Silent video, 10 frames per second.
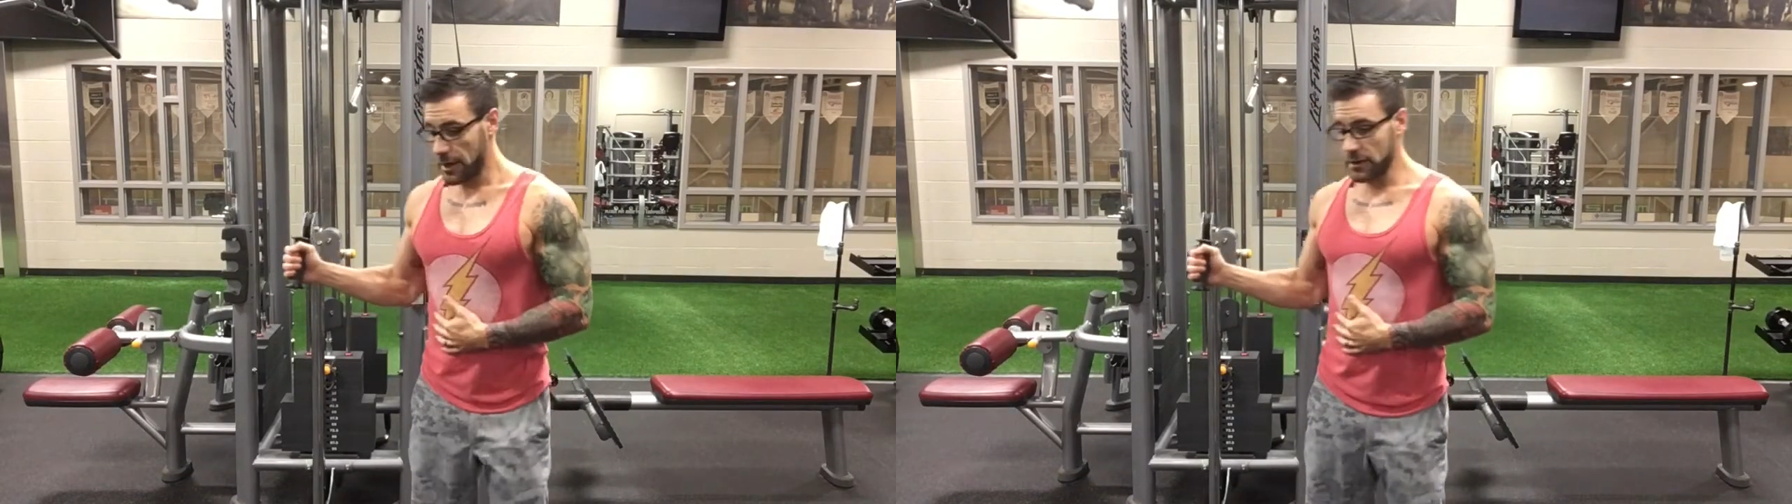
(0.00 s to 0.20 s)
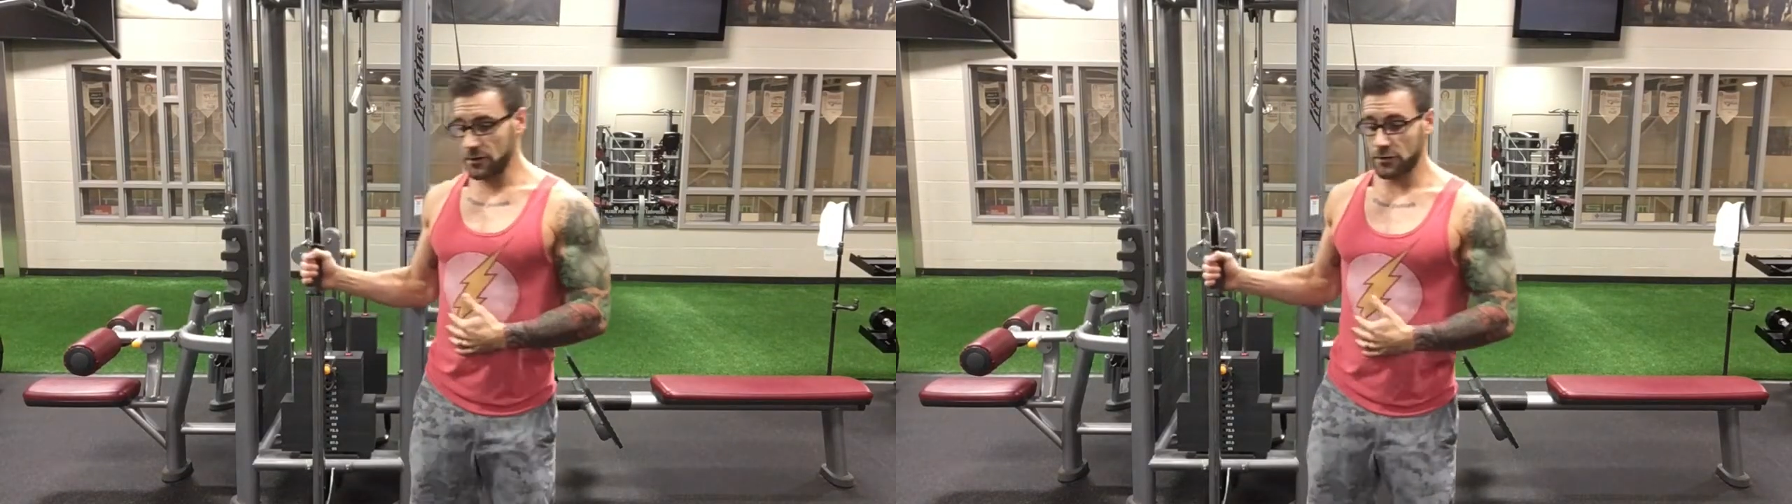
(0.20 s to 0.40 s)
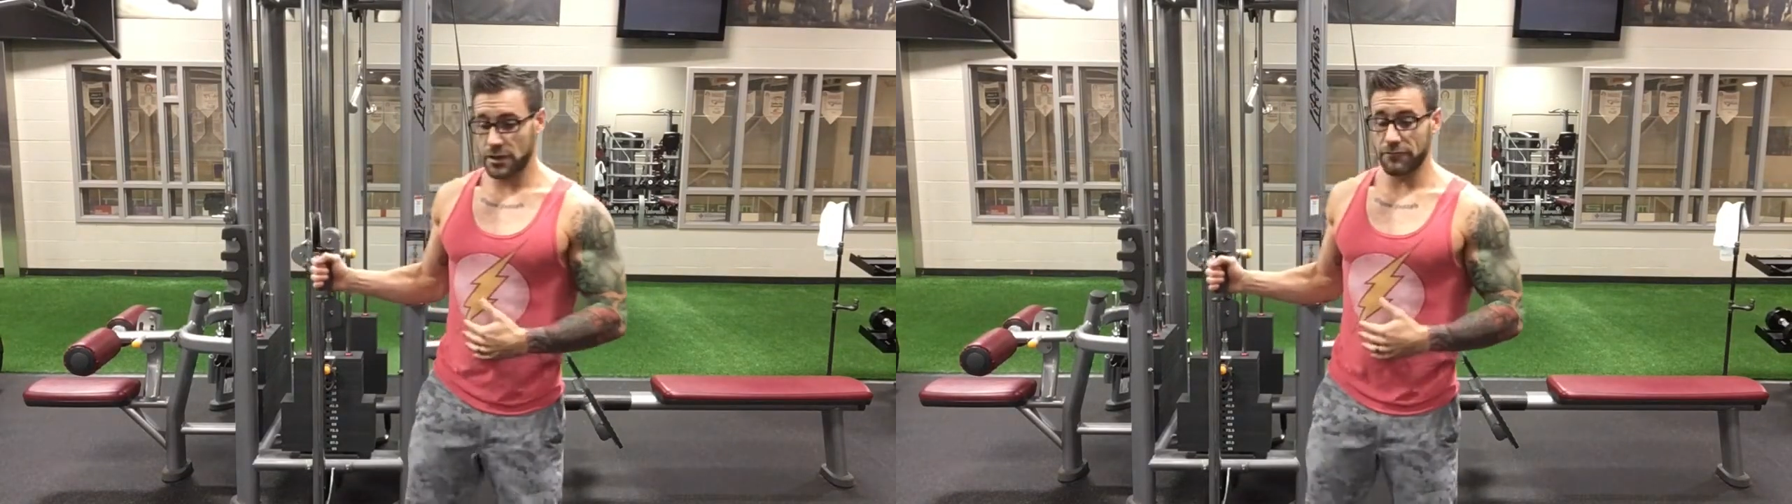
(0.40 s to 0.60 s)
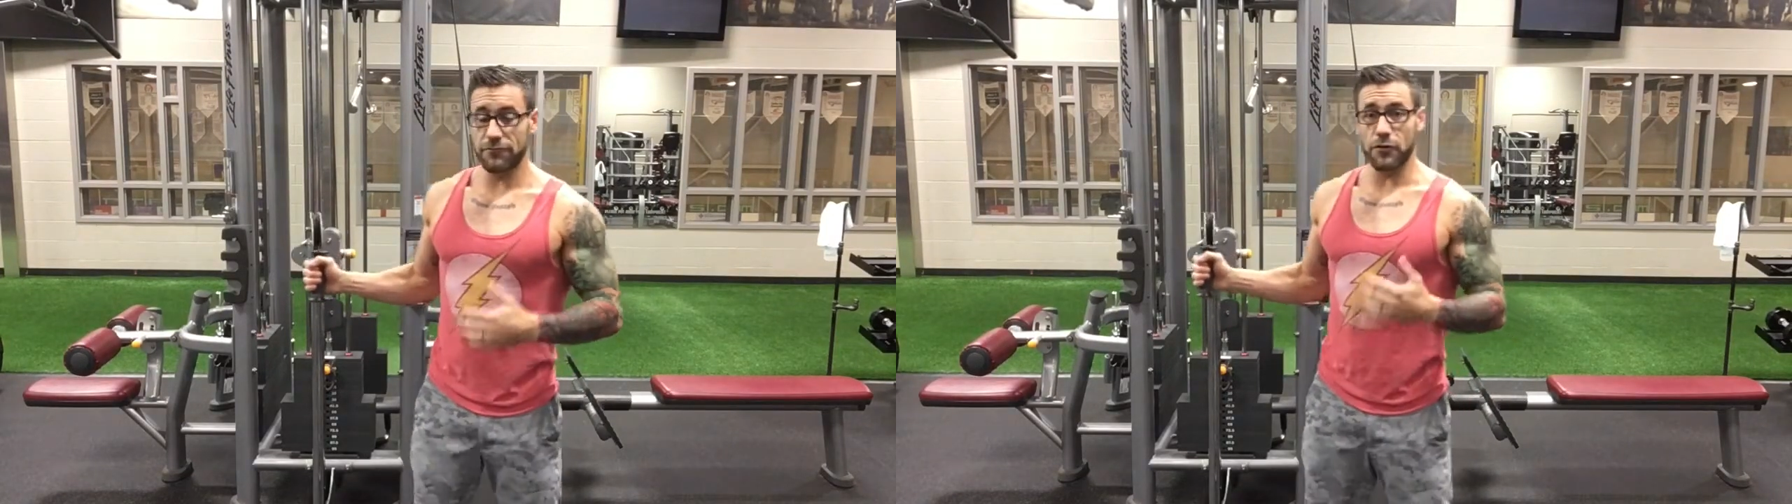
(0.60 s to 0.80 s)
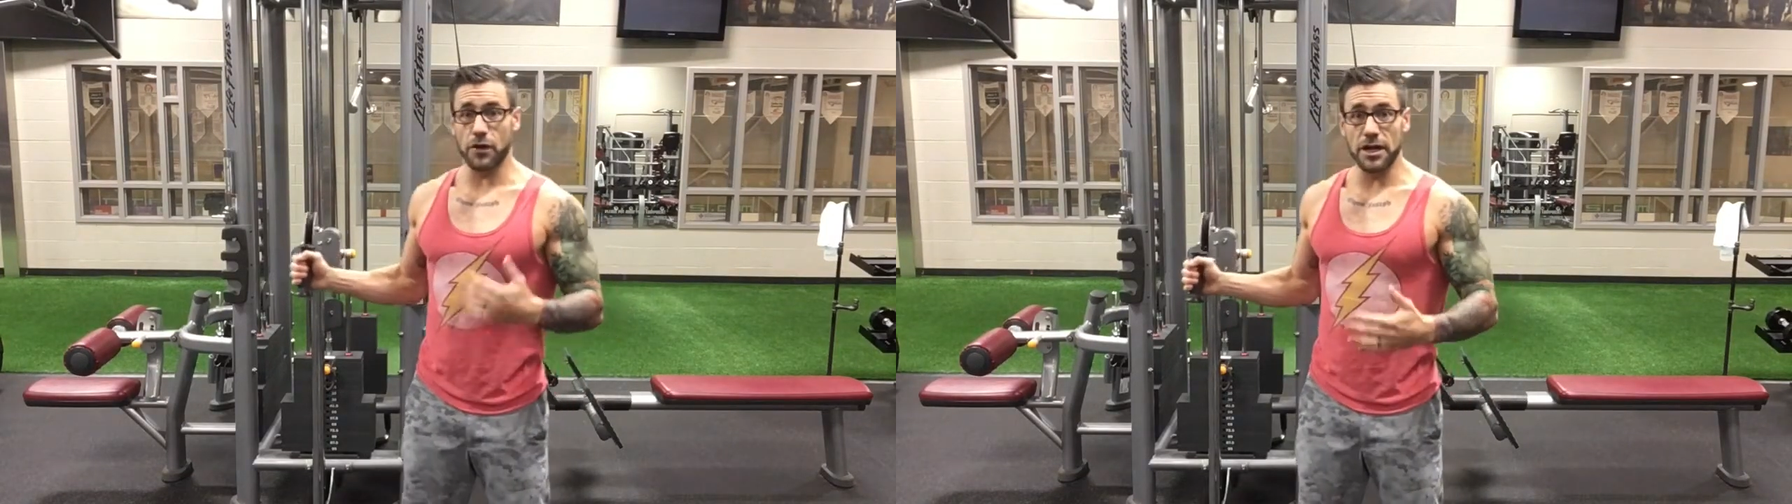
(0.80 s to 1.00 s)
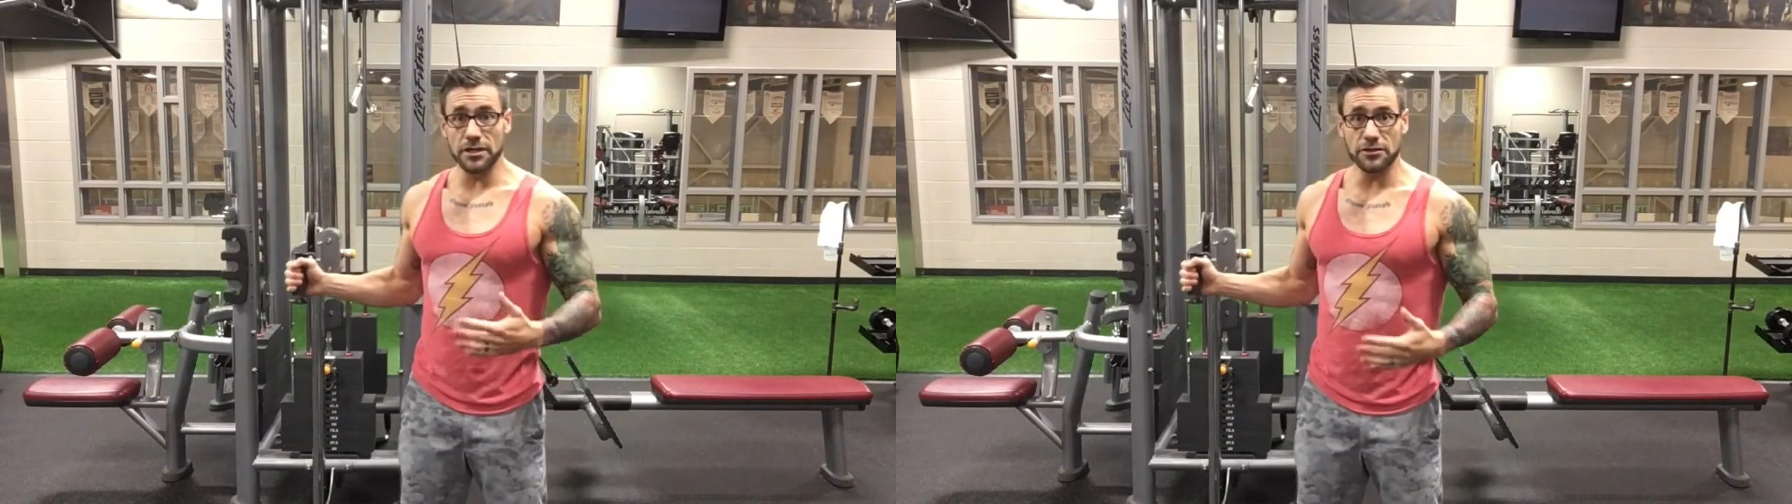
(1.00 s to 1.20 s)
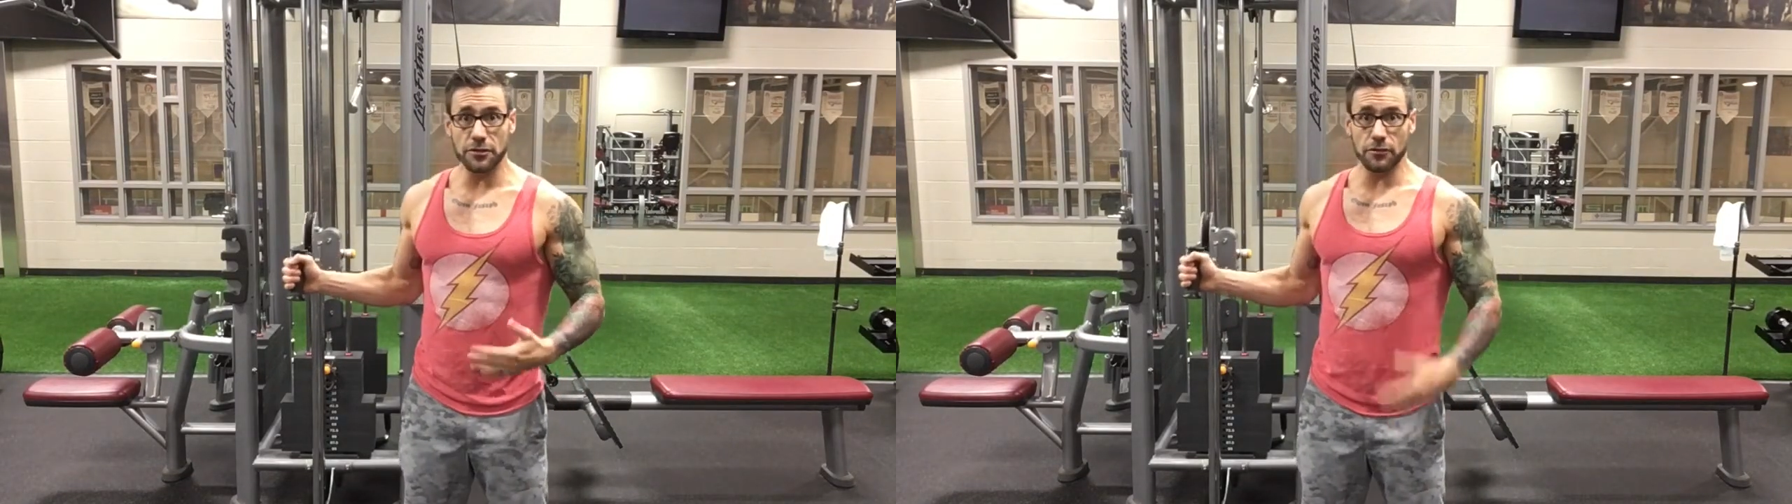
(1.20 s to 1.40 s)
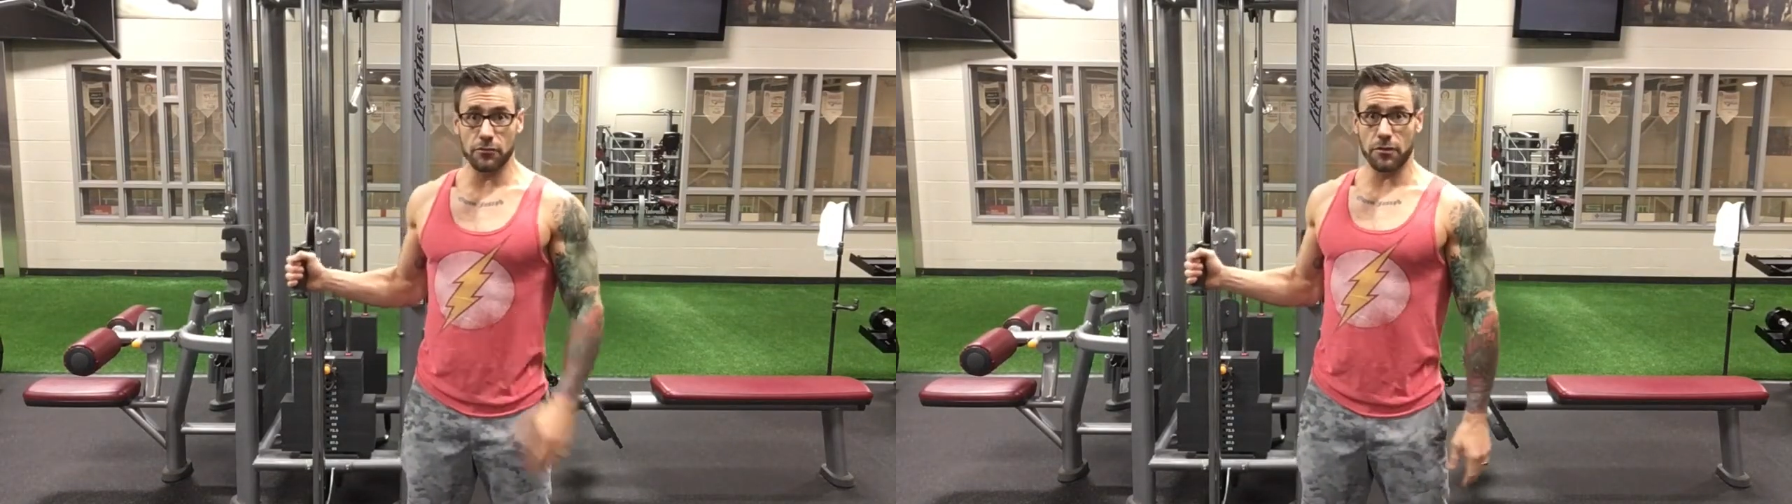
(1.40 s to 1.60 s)
and you can, for
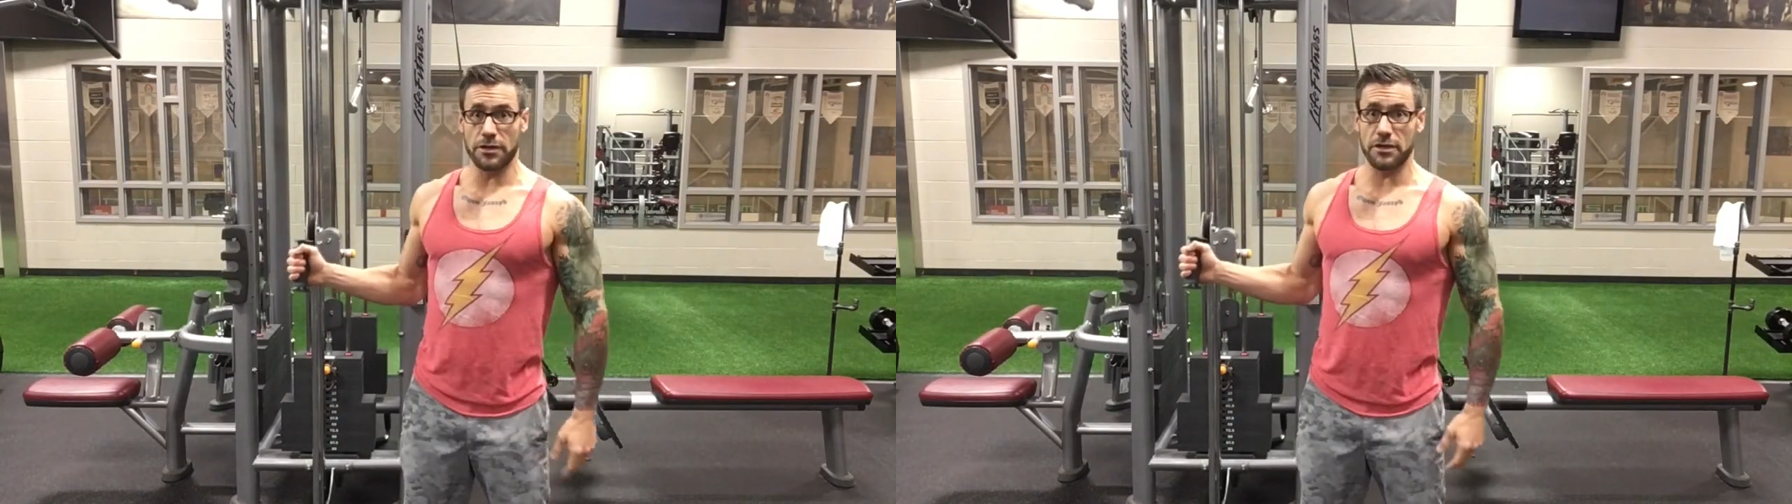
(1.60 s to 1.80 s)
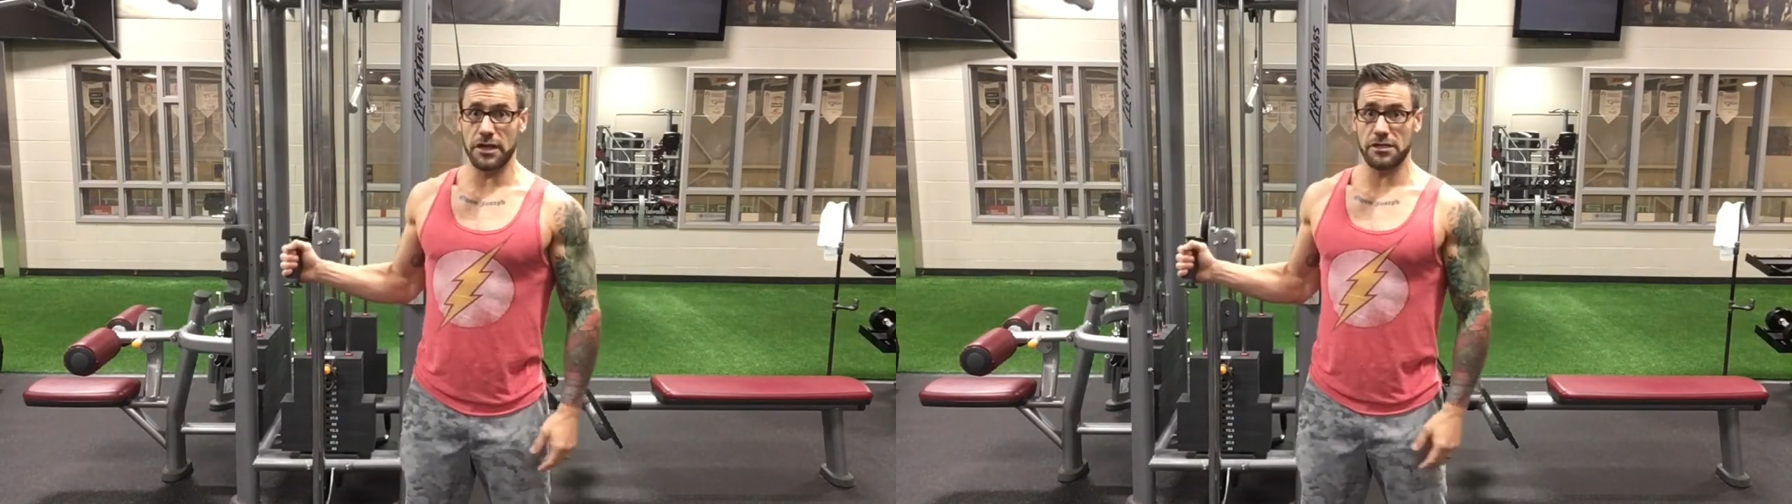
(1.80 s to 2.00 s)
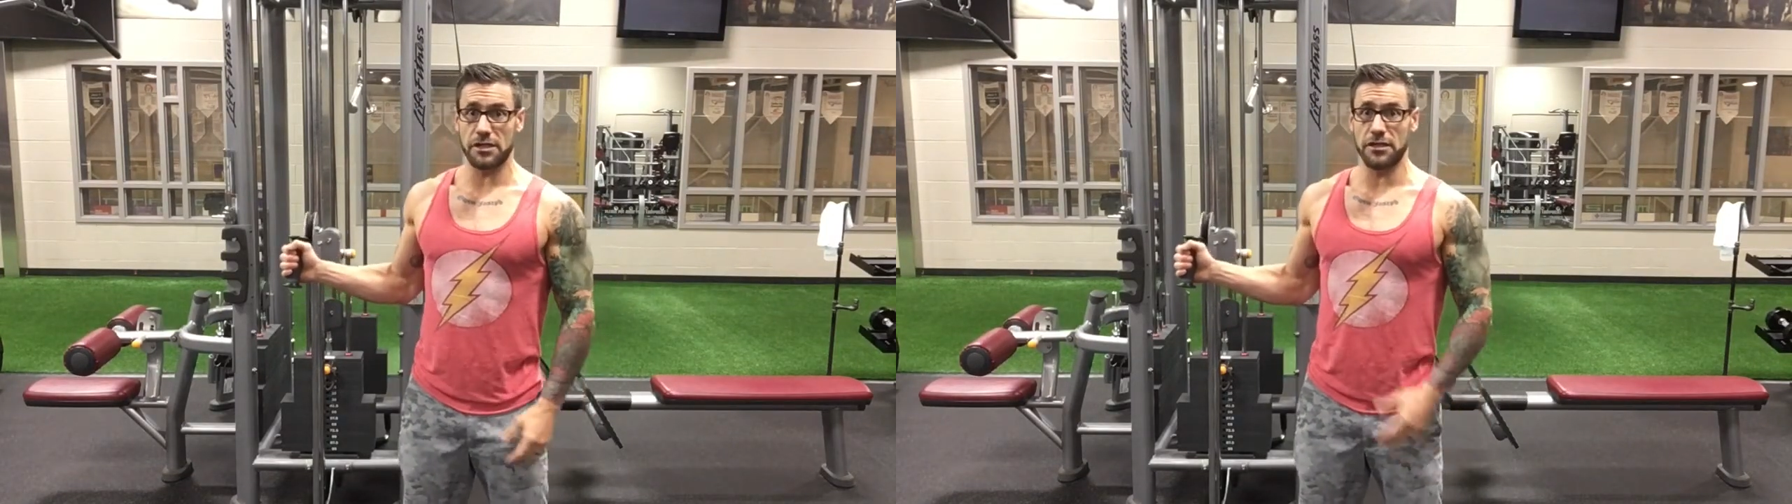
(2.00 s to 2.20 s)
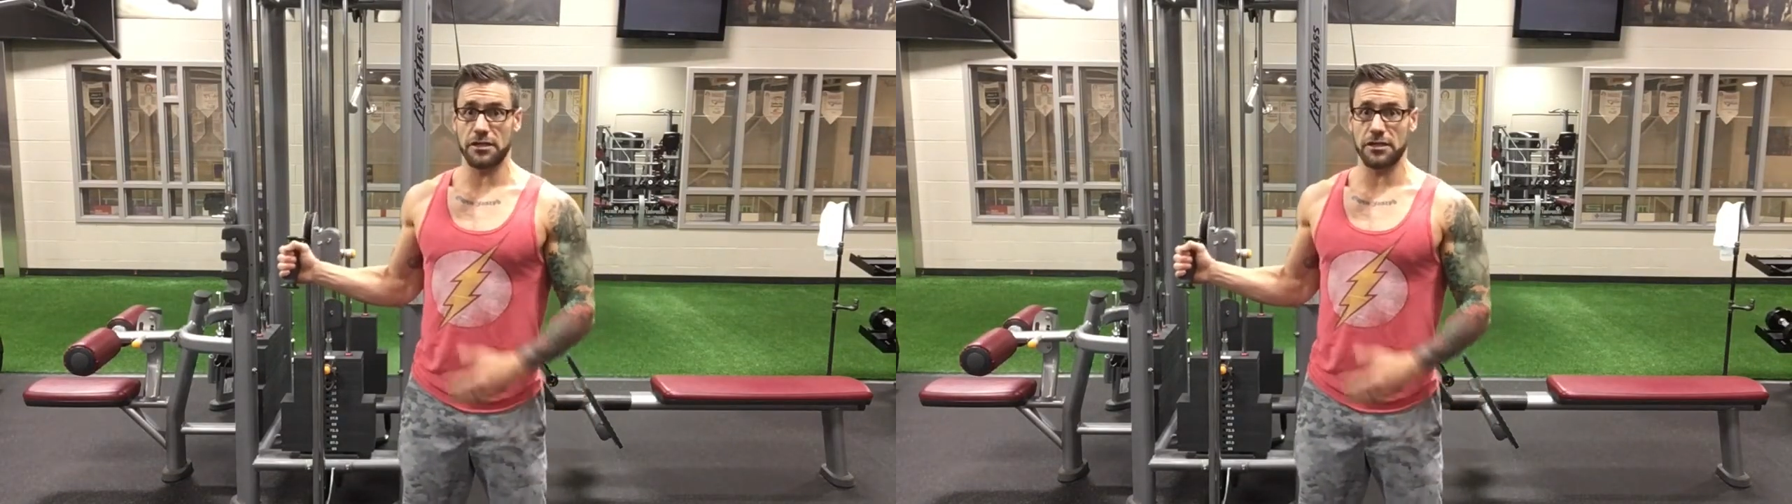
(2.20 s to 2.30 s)
internal rotation,